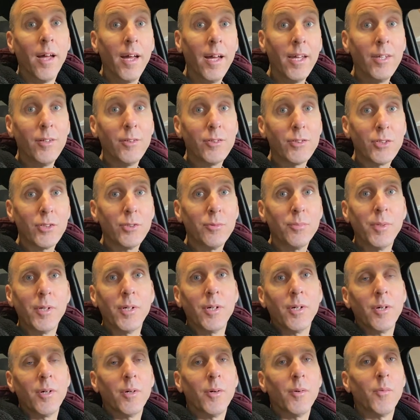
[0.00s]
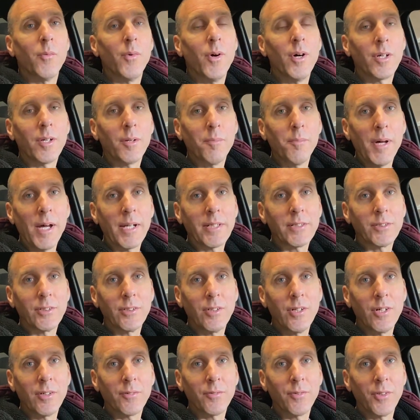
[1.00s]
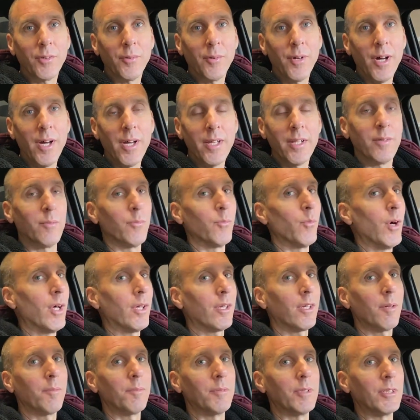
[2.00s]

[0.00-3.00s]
Hey YouTube, welcome back to Along for the Ride and welcome